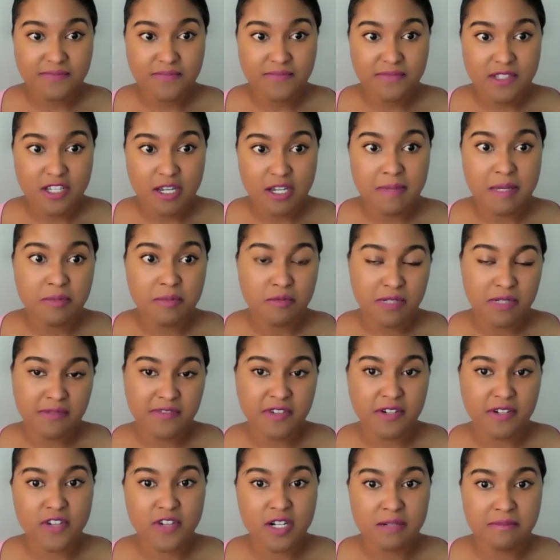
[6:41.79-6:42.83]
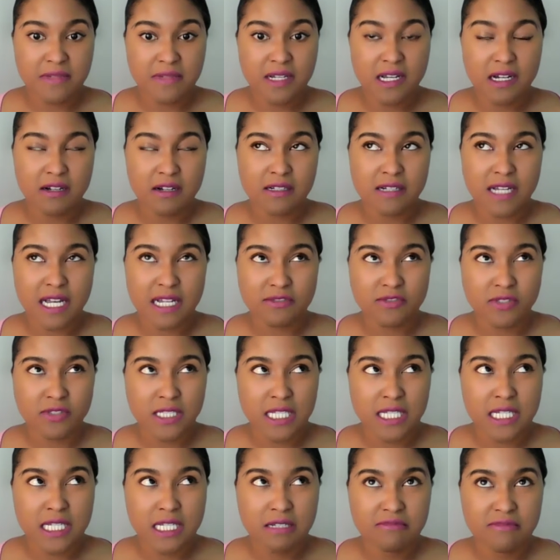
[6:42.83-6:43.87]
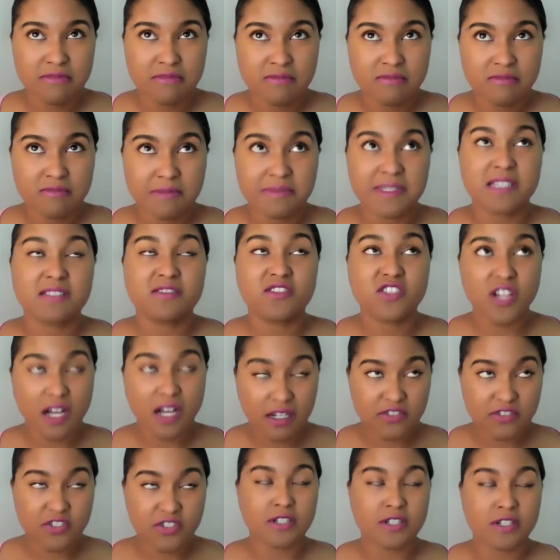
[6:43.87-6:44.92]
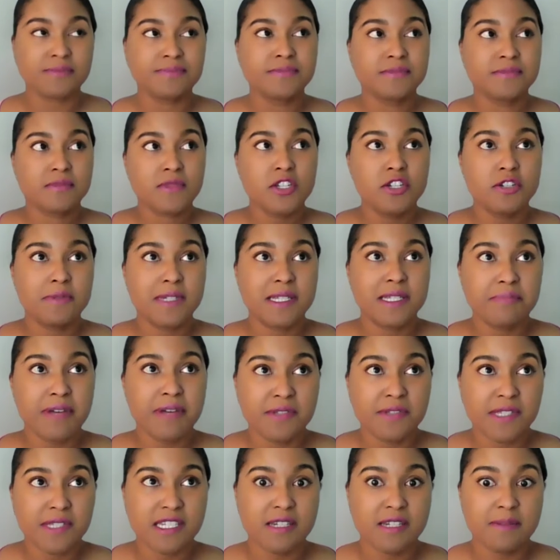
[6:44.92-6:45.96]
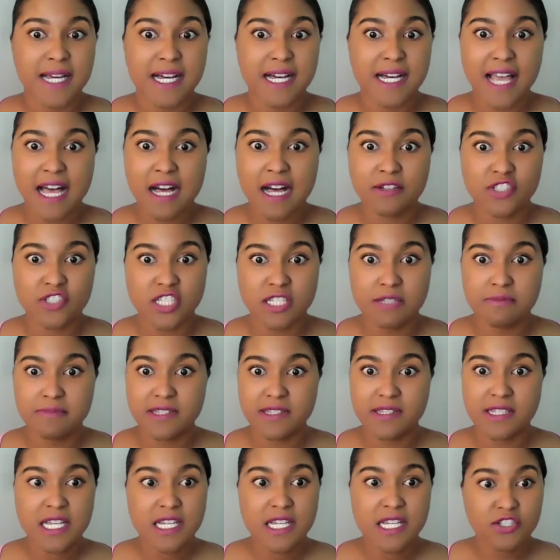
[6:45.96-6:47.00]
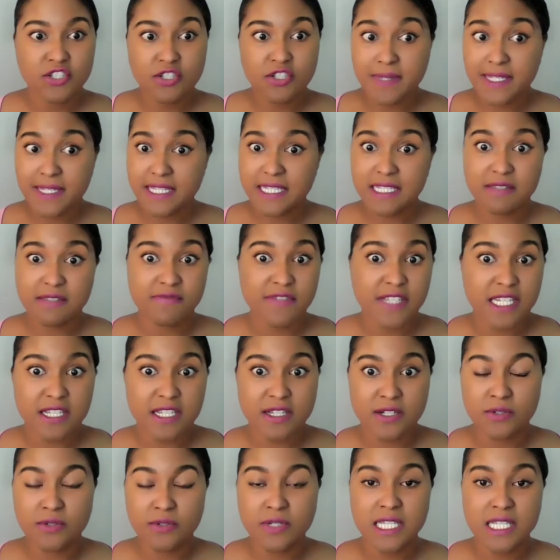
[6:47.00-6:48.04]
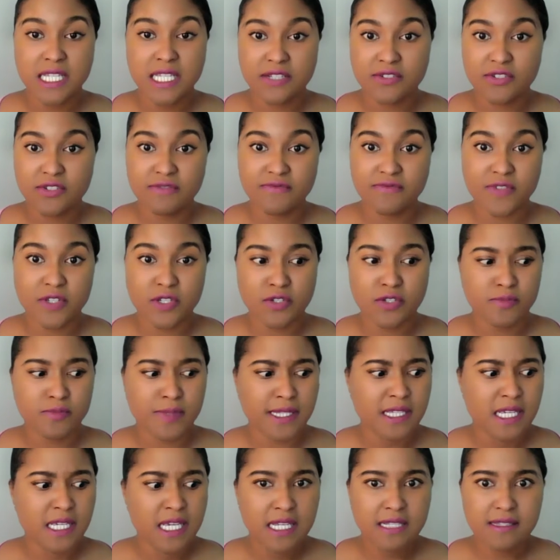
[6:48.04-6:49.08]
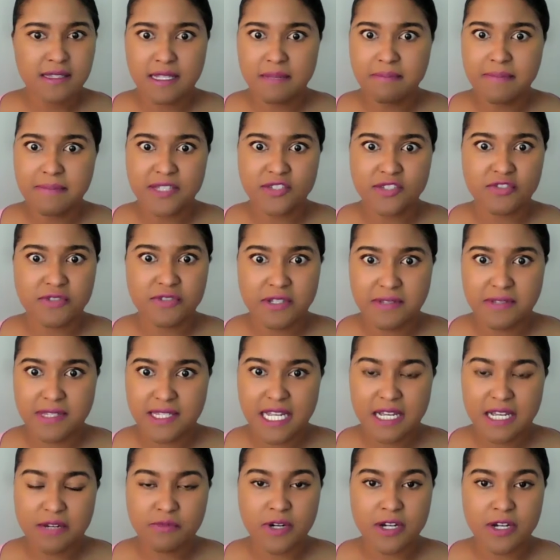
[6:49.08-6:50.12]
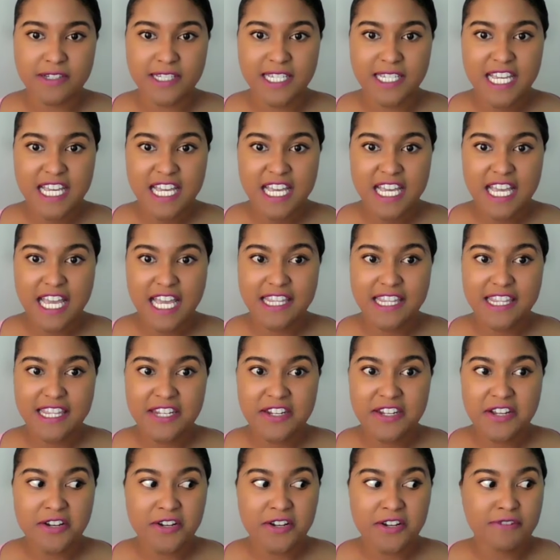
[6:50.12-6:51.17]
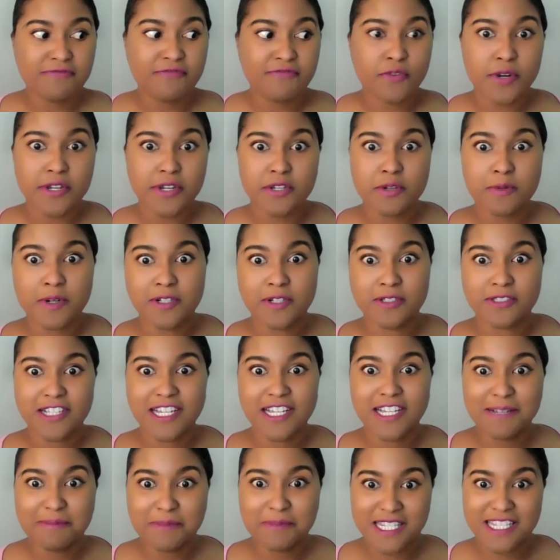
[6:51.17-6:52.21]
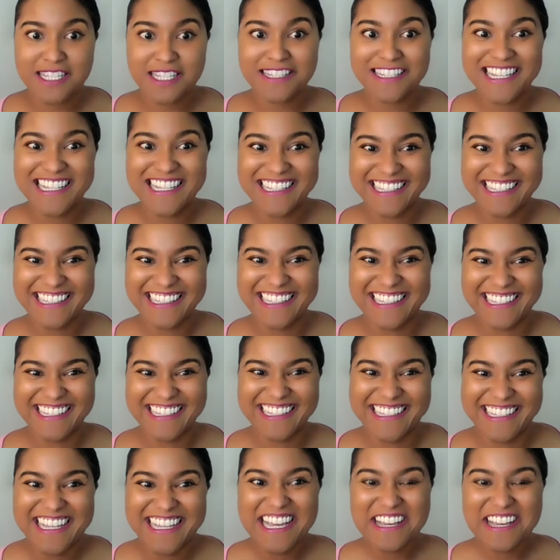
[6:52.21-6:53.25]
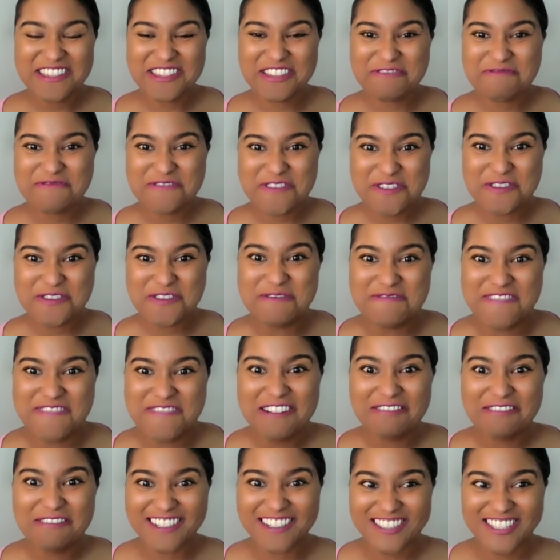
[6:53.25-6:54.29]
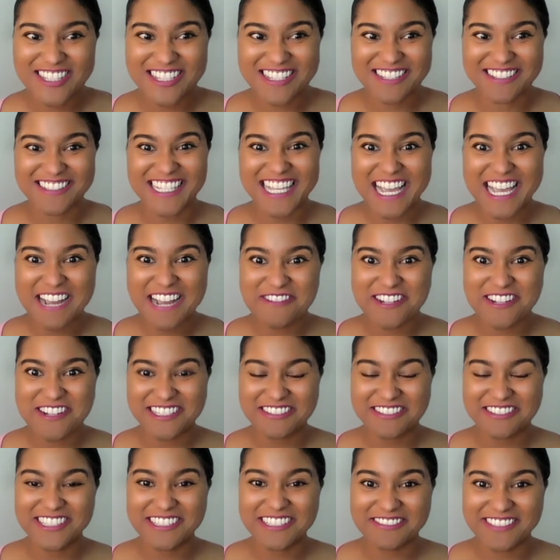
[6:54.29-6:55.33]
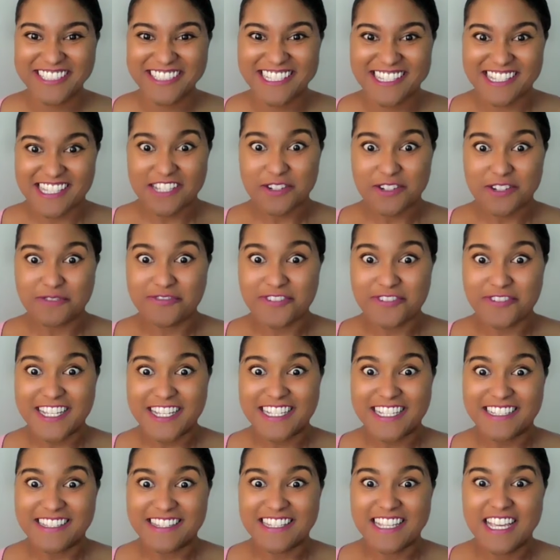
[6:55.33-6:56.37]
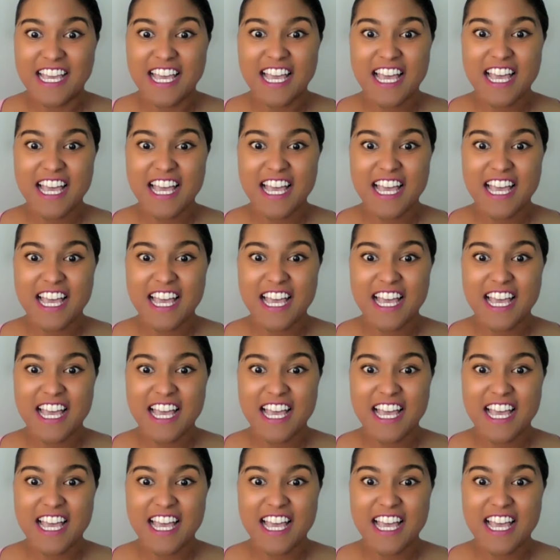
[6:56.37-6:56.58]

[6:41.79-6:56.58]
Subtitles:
I remember one of our actually, it was a doctor who had posted about how she was doing this video interview with some major news network. And then her 4-year-old comes in the room while she's on camera, and you literally see her freeze.